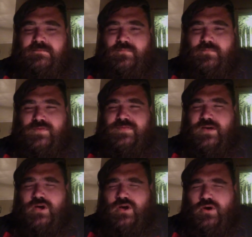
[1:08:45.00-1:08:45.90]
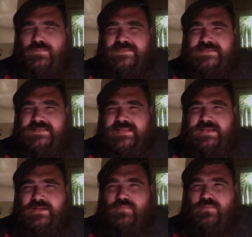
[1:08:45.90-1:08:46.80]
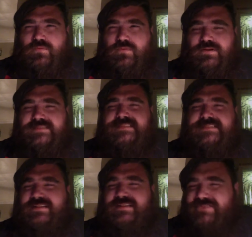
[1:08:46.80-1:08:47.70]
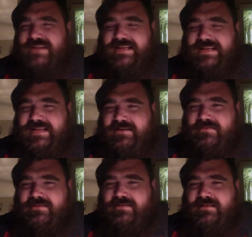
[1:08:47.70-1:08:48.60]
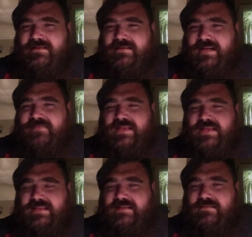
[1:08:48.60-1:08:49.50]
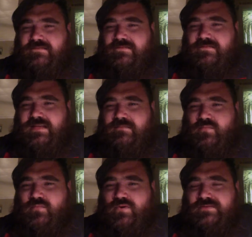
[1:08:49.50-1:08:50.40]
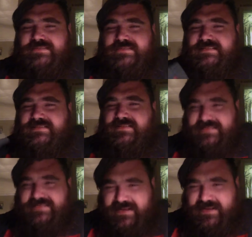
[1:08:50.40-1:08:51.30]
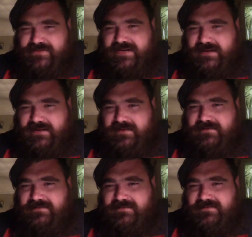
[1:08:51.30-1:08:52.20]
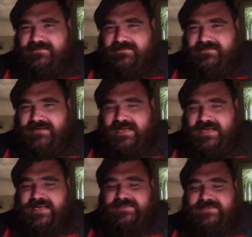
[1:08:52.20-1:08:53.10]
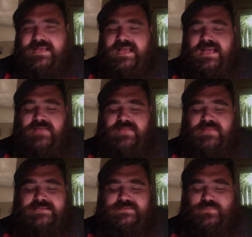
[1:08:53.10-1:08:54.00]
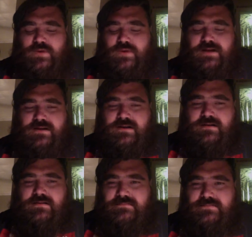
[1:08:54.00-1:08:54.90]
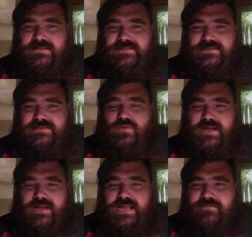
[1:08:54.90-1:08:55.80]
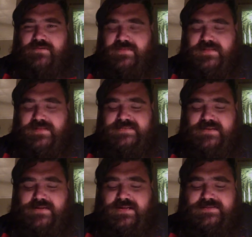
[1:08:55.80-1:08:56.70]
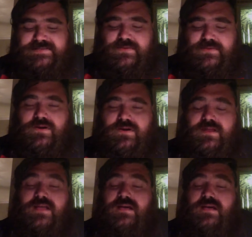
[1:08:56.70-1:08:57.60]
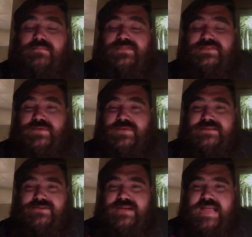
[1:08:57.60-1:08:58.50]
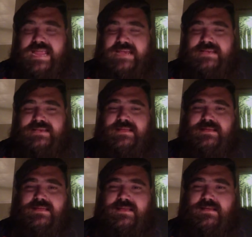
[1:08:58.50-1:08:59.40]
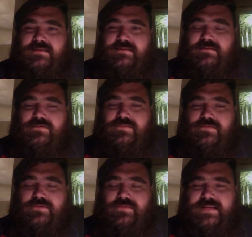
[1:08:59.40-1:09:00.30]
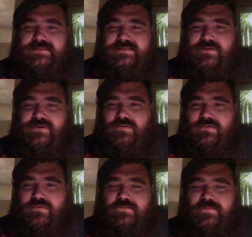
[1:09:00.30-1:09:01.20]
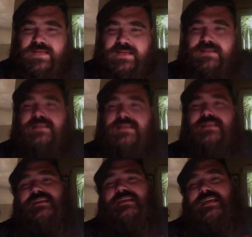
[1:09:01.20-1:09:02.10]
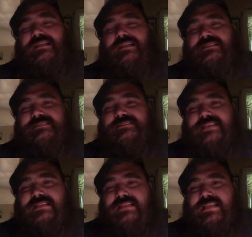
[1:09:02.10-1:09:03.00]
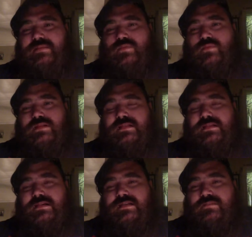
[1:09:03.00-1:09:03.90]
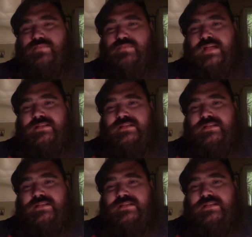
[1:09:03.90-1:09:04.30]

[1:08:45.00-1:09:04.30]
with the hopes that you will put a soundtrack out and then give them royalties on the soundtrack, I guess. And that's where the score came from, and that's how it got scored. But the director hated it and threw like a total fit and said that he wanted a brand